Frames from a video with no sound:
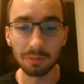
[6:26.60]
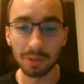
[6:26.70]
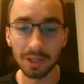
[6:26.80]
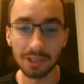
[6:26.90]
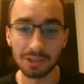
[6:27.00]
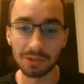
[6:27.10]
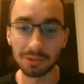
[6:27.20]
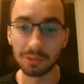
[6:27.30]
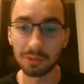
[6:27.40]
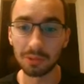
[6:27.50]
went
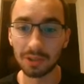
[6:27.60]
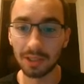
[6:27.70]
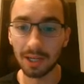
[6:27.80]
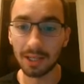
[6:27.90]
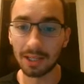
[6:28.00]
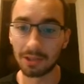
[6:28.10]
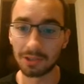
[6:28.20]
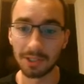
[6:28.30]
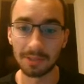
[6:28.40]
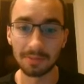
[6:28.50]
into kinetic
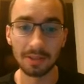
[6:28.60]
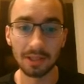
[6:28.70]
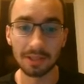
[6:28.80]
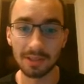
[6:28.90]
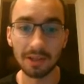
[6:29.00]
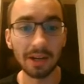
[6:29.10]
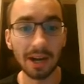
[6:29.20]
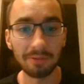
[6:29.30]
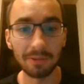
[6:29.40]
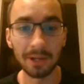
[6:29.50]
energy, because now you're
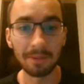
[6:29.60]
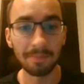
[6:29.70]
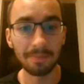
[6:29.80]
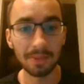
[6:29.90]
halfway.